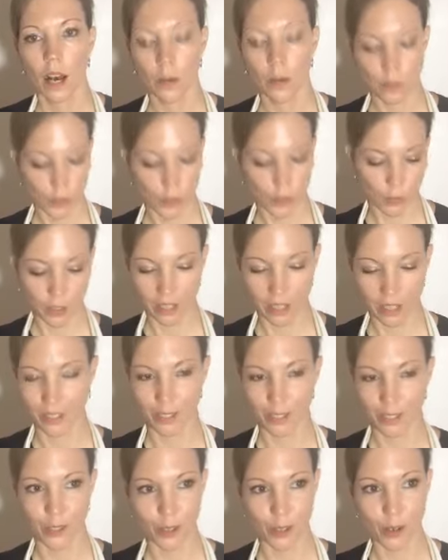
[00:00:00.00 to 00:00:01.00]
Um, just because
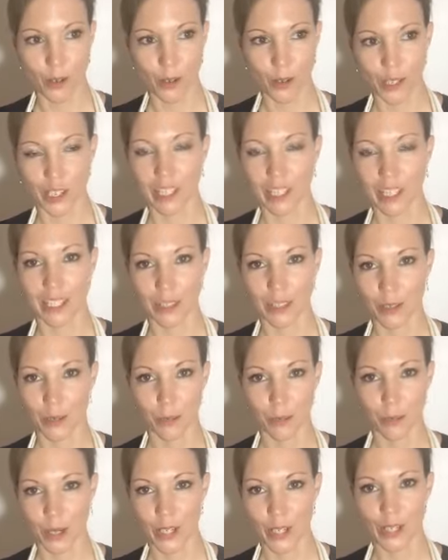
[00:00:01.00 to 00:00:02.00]
it's so good and you can
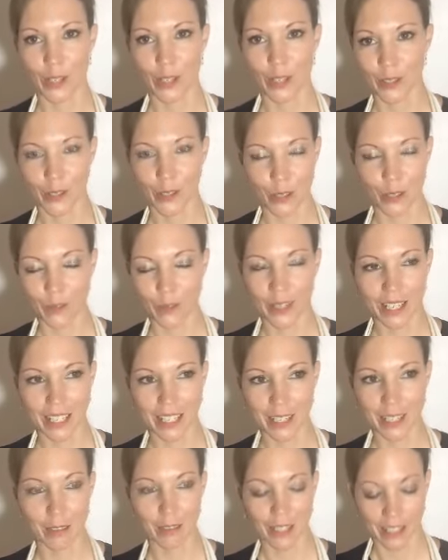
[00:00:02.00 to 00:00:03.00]
put it on so many
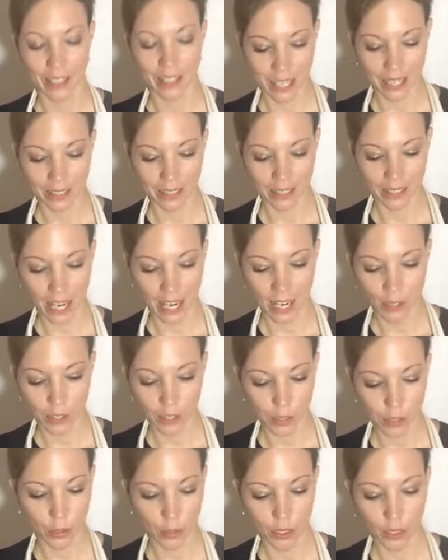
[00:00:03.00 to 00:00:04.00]
different things. I
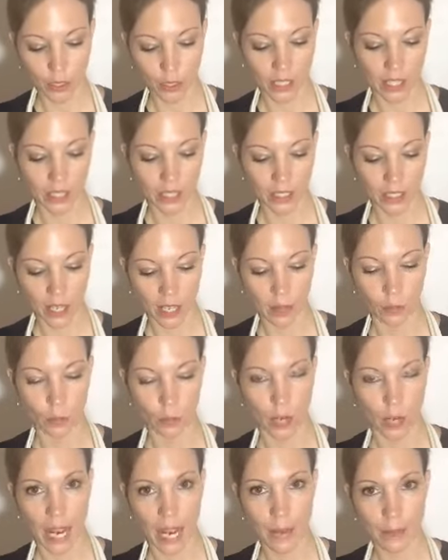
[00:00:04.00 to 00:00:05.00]
actually put it on the inside of
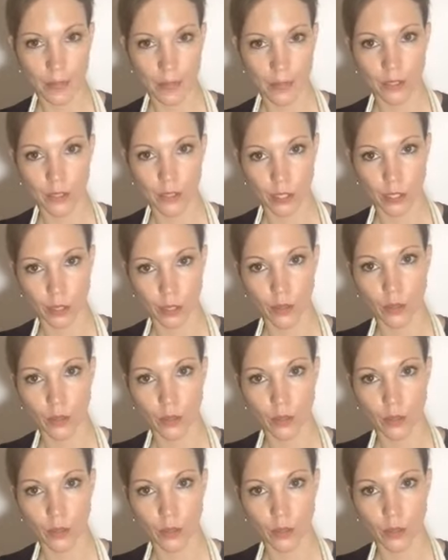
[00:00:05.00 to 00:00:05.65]
wraps too.